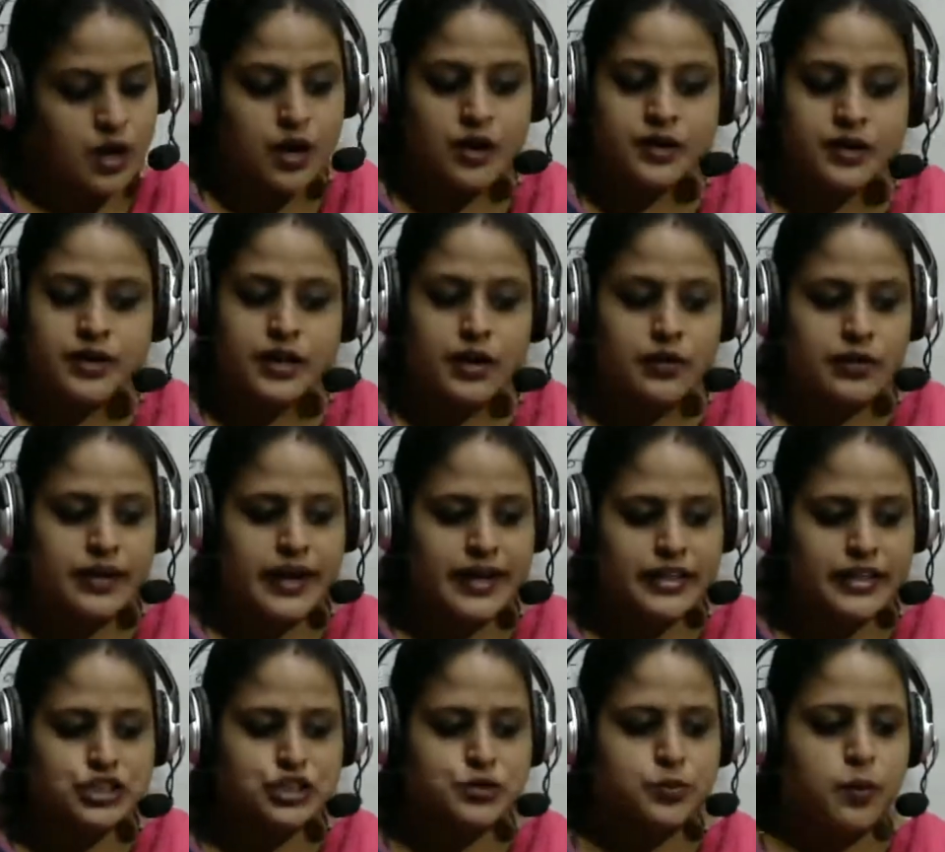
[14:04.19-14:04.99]
Now,
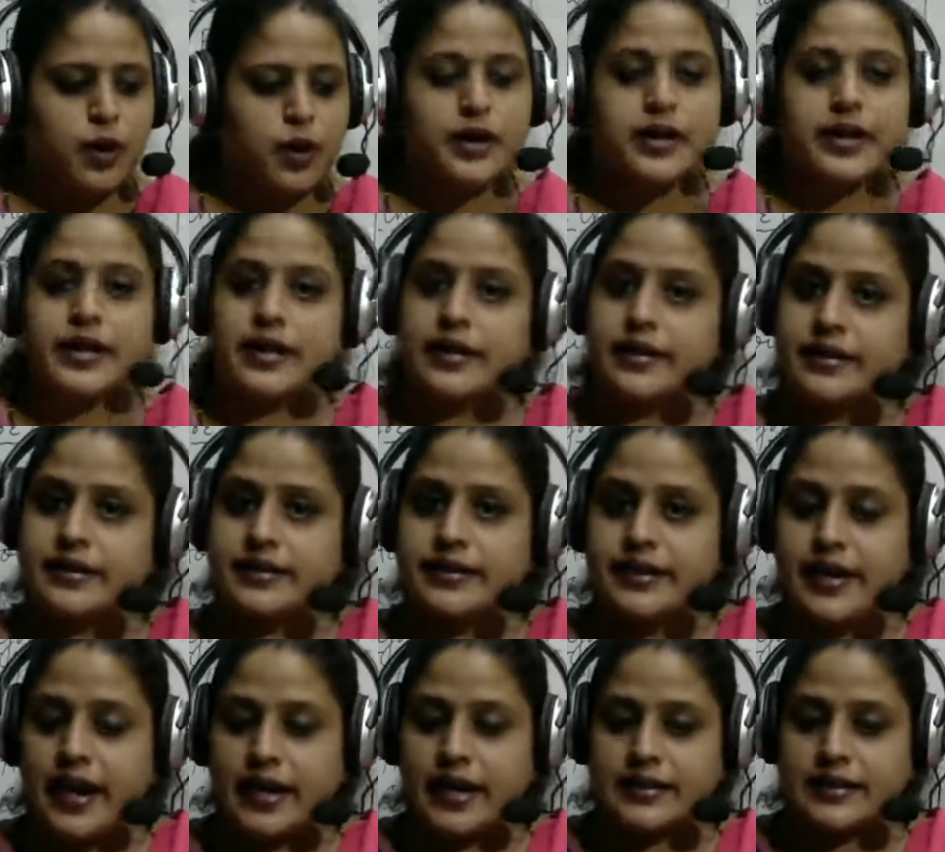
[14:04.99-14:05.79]
next
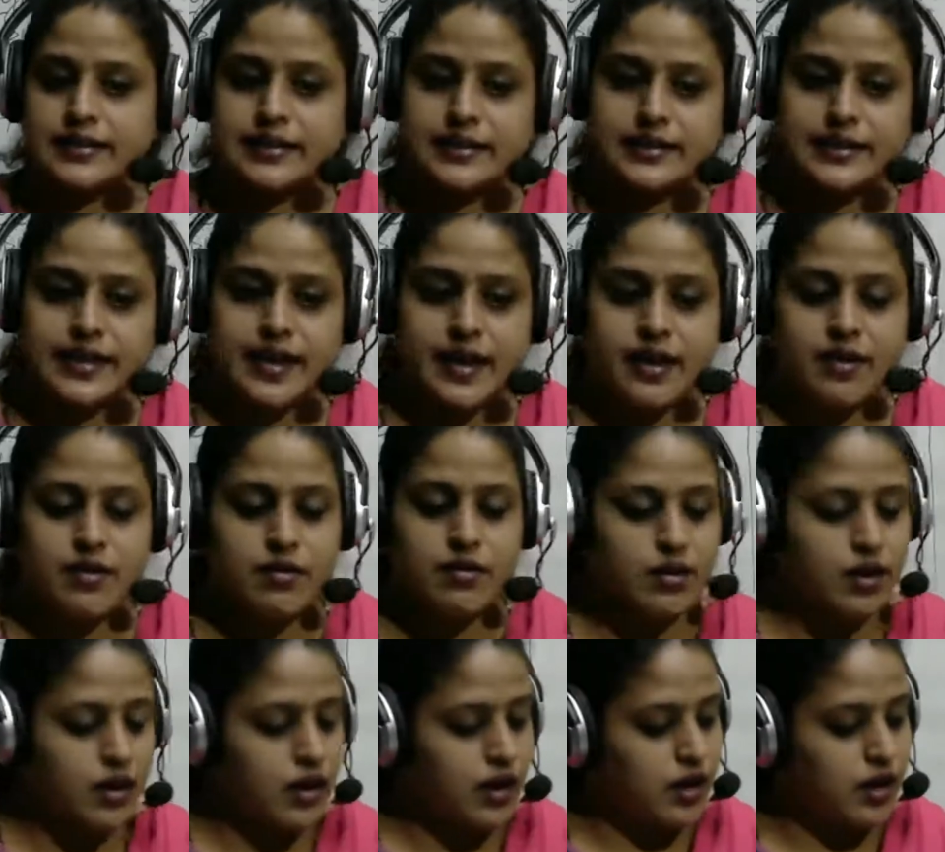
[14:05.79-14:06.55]
morning, the other day,